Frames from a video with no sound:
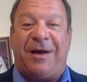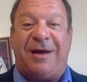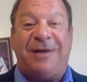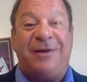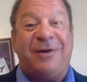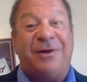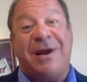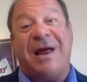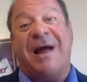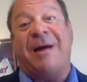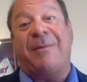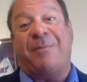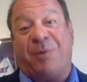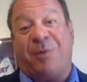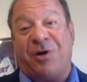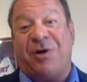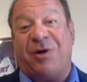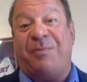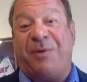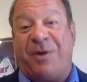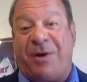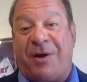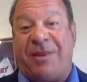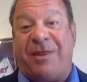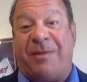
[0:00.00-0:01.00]
not
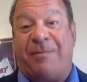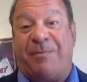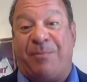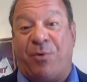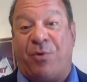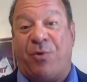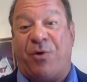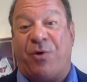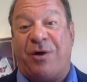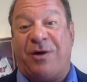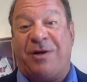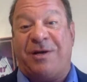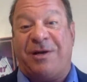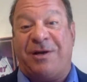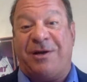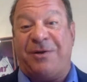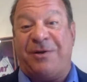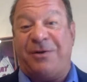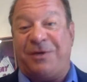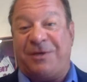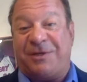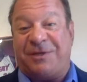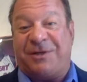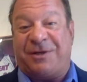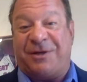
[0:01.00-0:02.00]
going to be on the board. You're
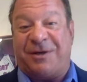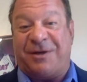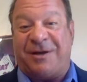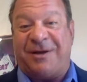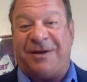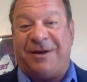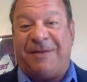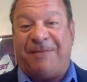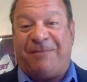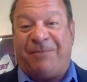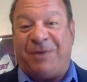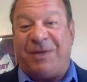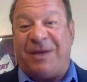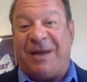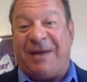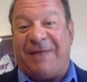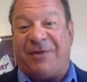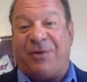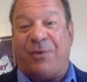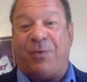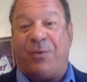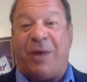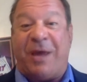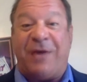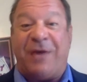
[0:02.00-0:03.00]
going to
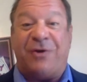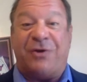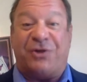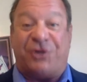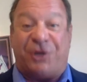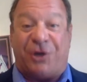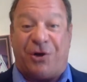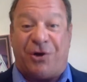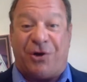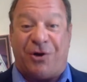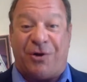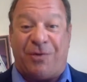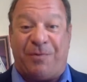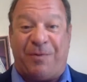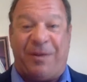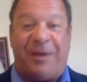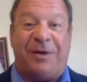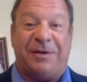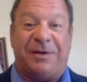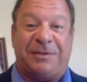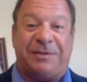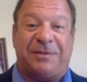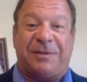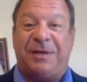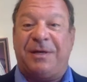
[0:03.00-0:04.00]
have to wait your turn
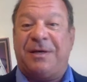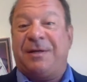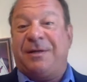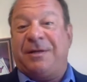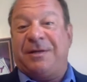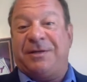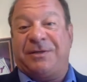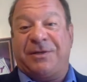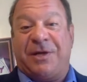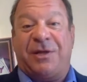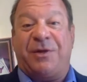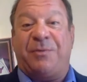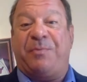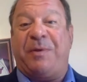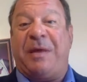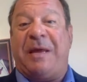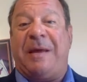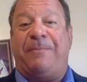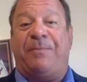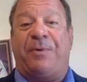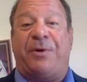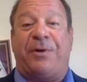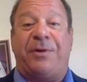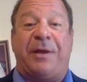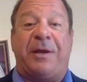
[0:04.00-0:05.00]
because there's other
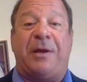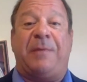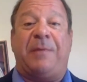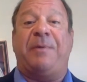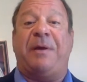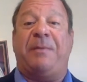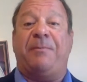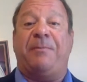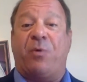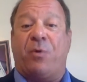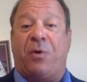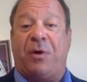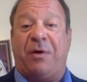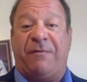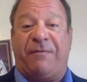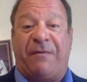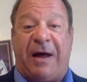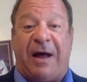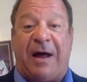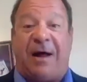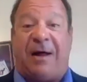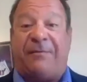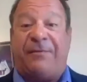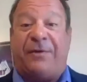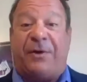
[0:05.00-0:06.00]
people that have been more
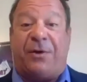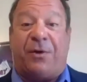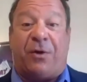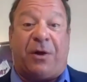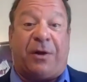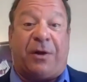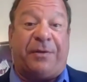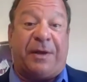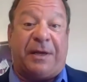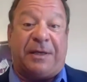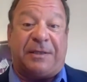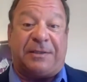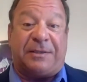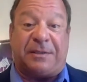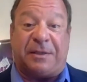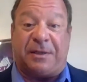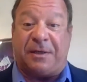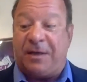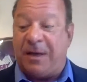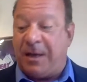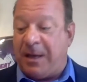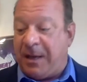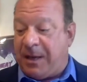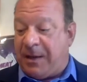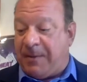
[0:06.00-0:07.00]
involved in all this.
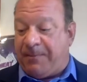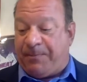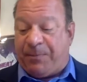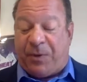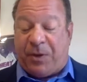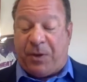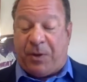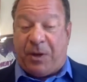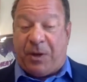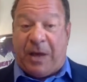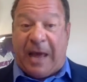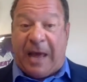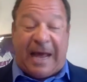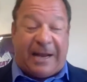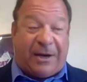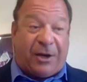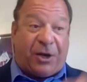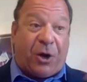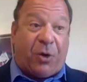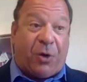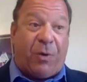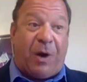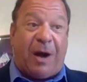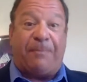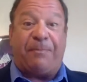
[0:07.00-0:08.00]
And you had to
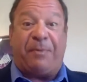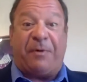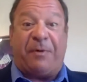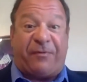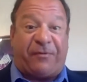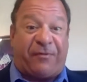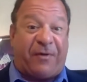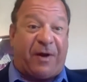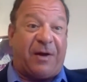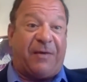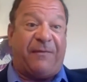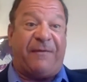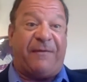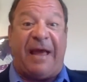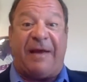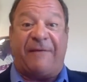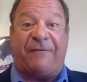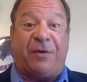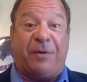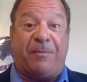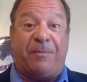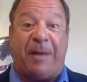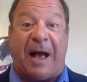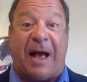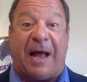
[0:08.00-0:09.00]
go up in front of
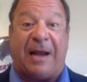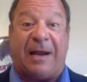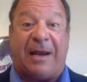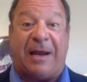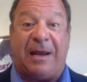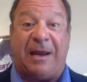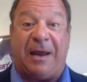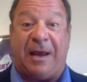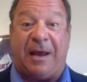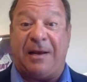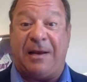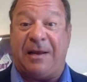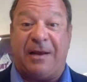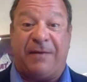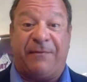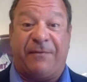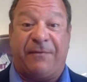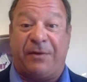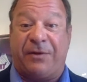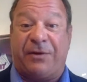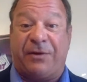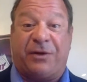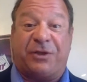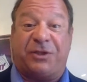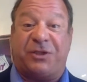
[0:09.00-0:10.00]
everybody and give
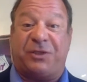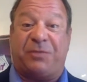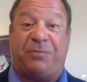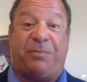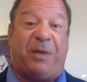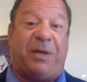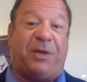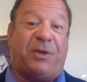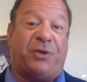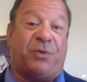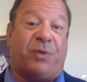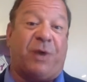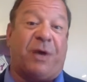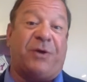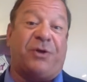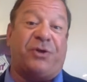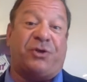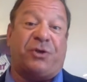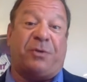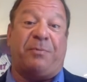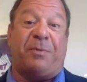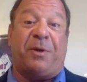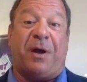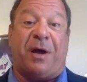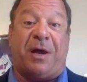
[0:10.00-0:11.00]
a little speech why you
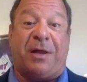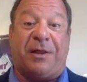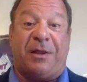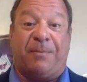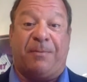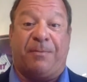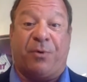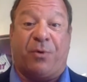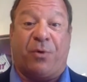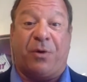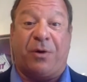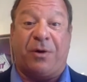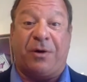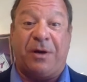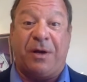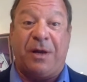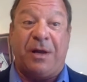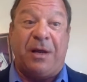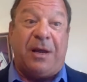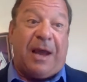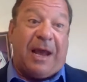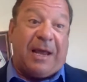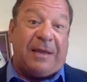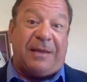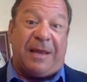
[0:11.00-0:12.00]
should be on the board.
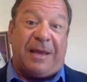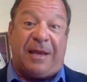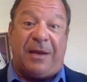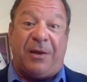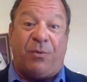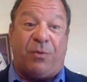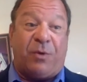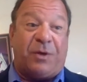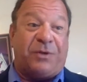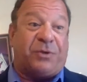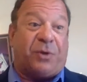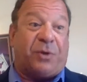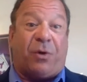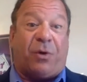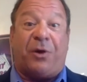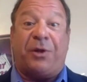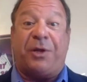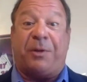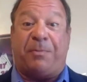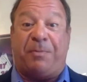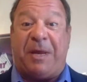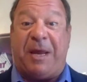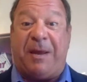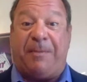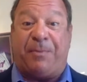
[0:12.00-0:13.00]
And then it was
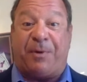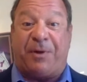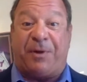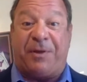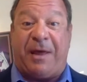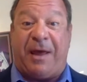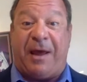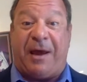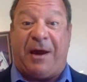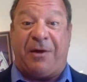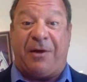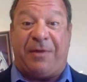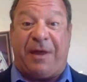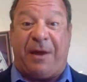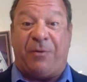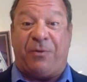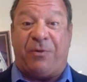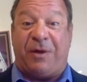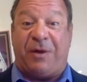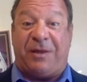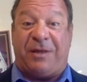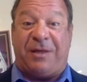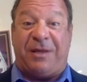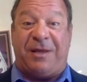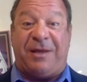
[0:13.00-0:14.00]
all the people there that
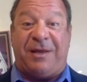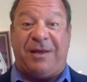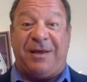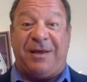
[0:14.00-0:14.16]
were at the